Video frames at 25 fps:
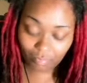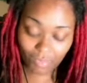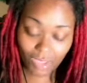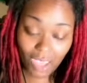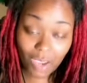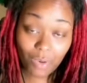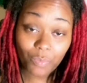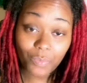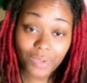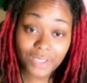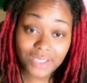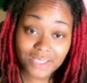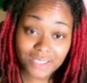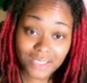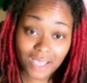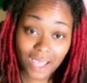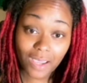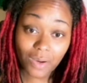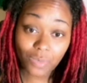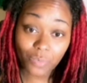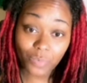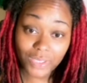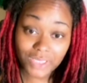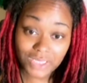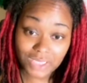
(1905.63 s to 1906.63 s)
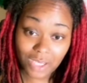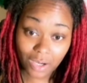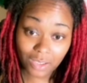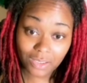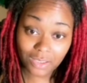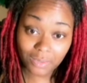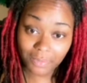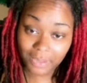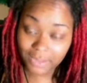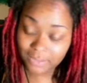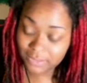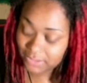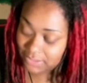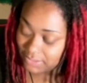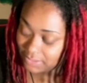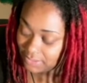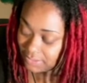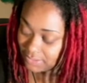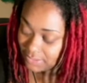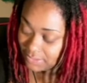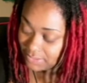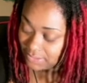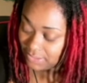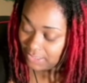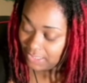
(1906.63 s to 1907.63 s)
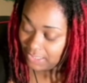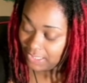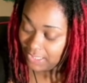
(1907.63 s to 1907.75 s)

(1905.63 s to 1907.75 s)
and we sat and we talked about this.